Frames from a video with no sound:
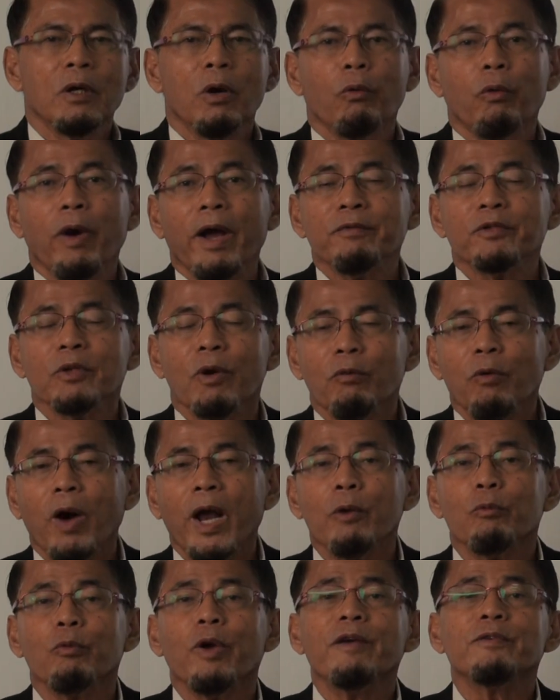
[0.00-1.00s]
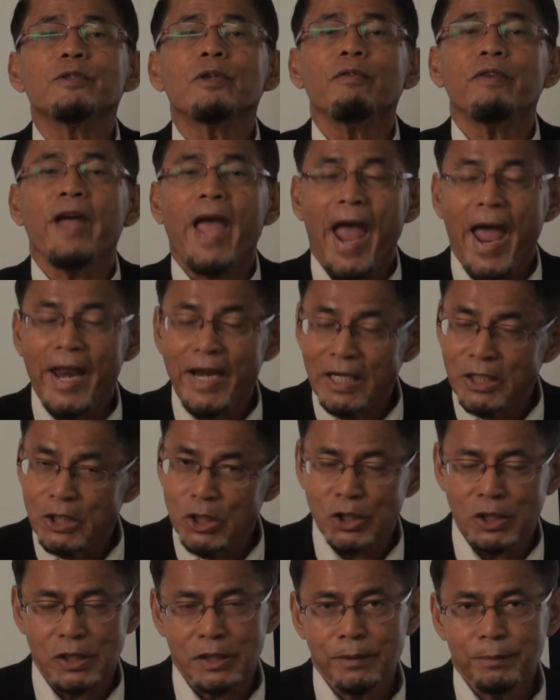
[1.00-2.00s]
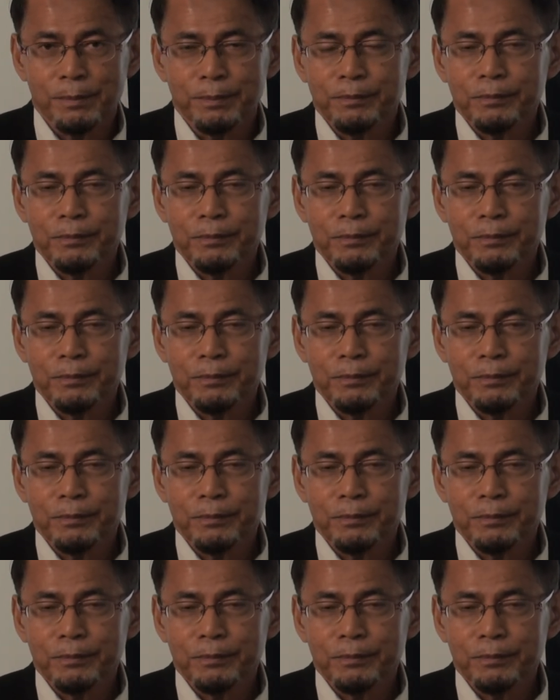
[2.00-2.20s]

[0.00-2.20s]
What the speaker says: Waves of what? Waves of energy.